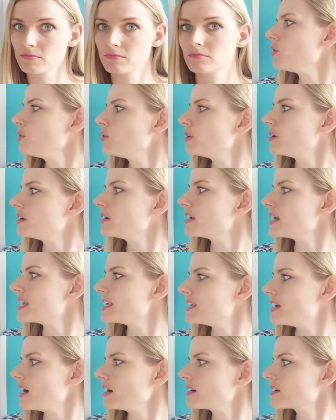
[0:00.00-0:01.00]
or
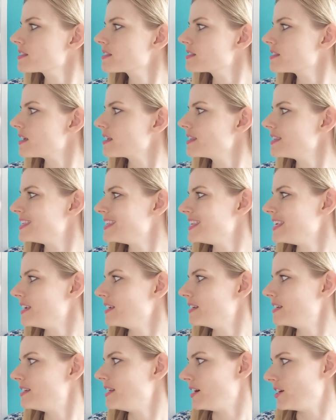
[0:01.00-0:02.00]
jak se
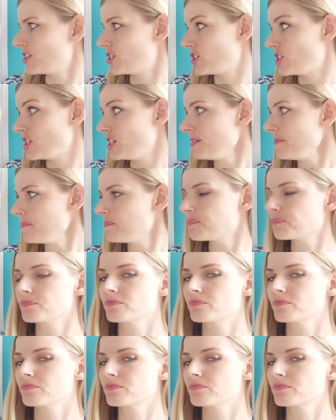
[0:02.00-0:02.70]
ti daří.